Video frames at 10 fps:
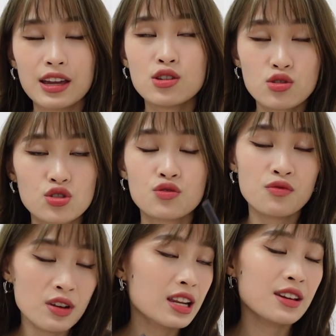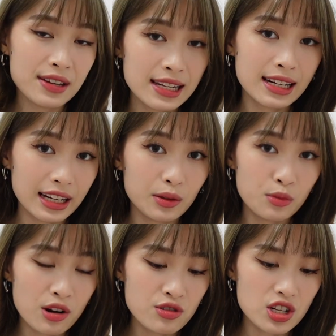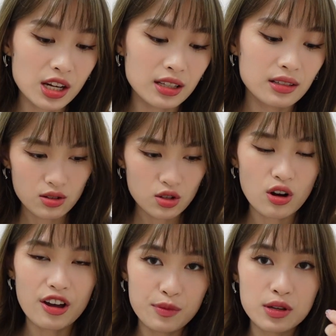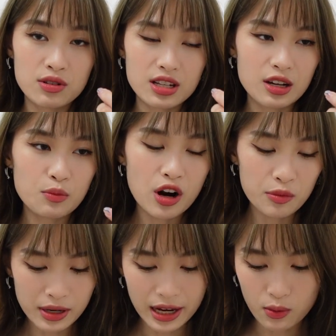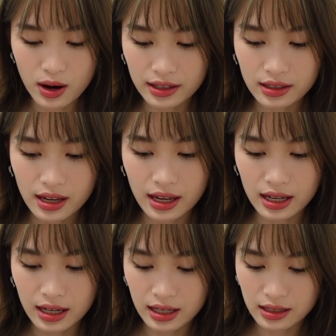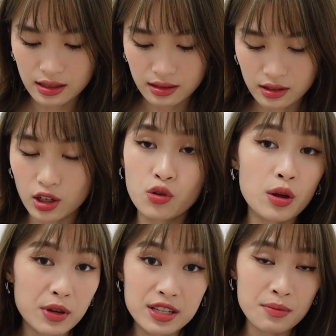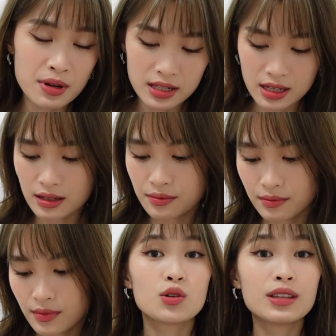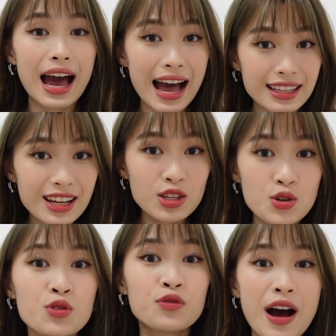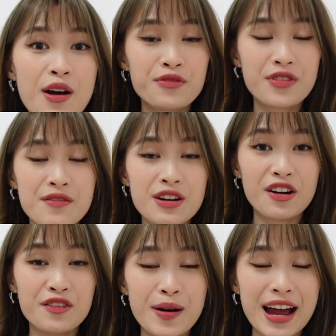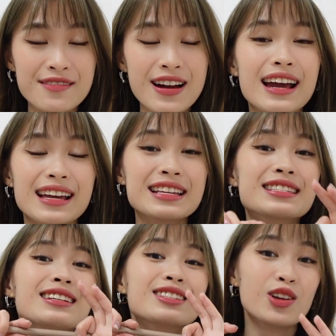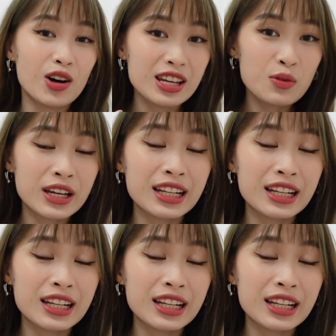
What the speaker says: used to really like the brown shade. So I've been using the brown black one, and the grip is amazing. So the other newfound favorite of mine, right, is this Dolly Wing